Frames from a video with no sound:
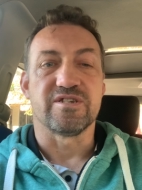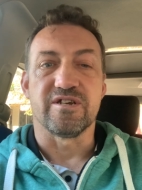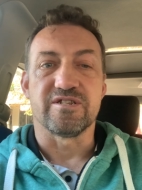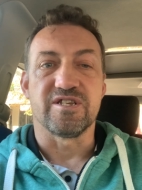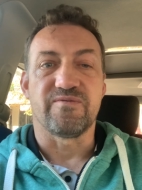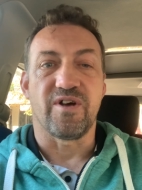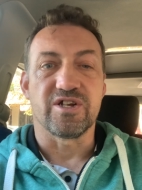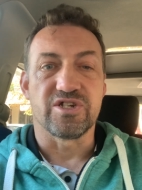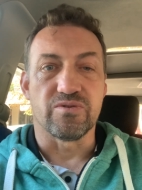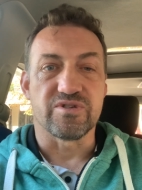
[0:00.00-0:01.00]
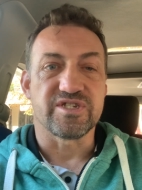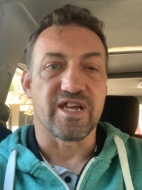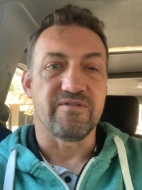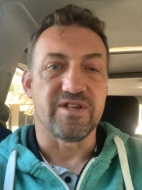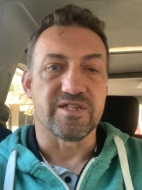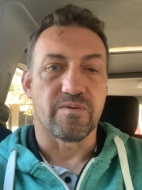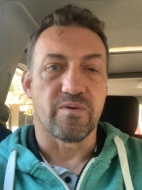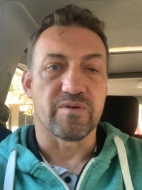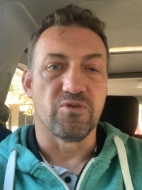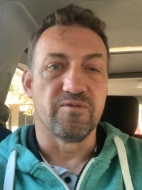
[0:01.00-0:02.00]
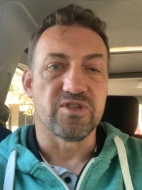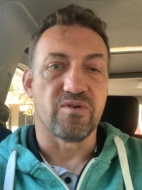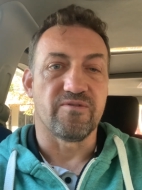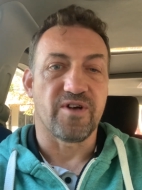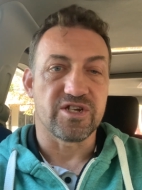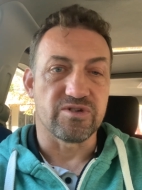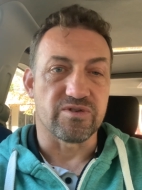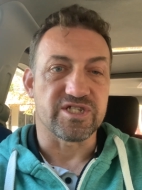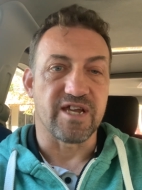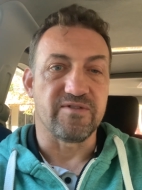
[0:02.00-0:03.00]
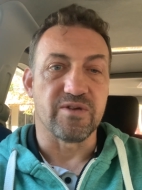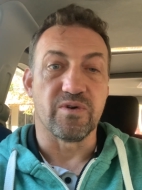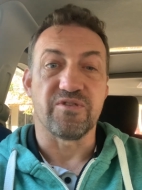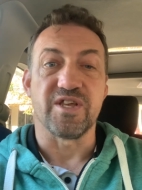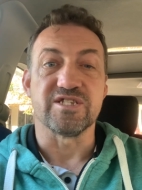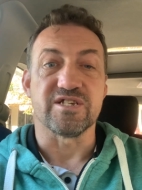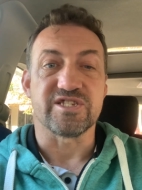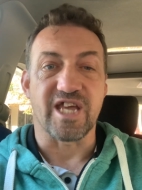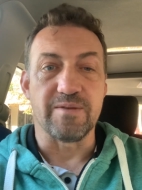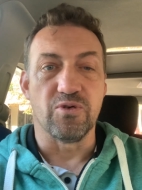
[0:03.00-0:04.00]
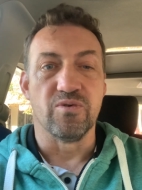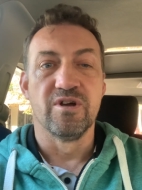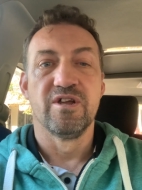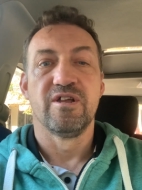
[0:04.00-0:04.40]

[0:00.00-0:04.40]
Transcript: a dysfunctional safety. So we want to move into a functional safety where things are stable,